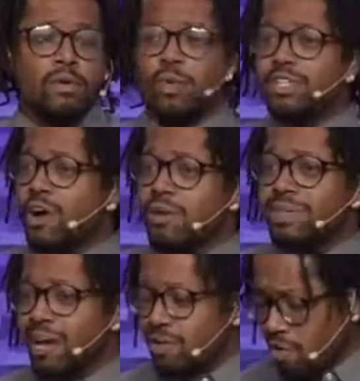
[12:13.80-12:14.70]
We saw him
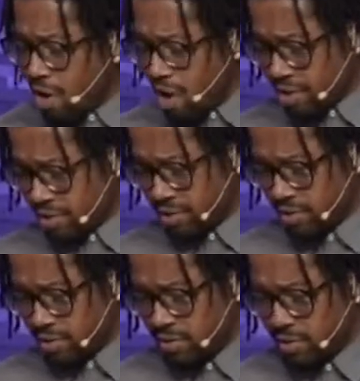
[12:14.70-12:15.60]
down the cross.
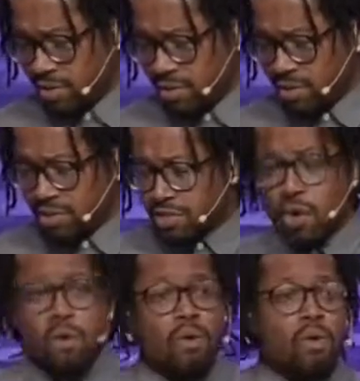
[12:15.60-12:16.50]

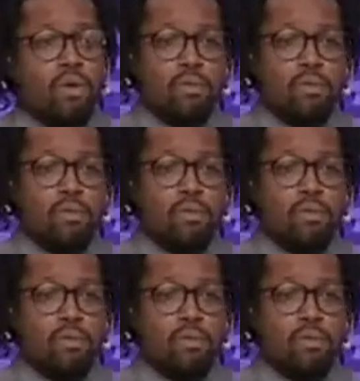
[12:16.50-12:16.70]
So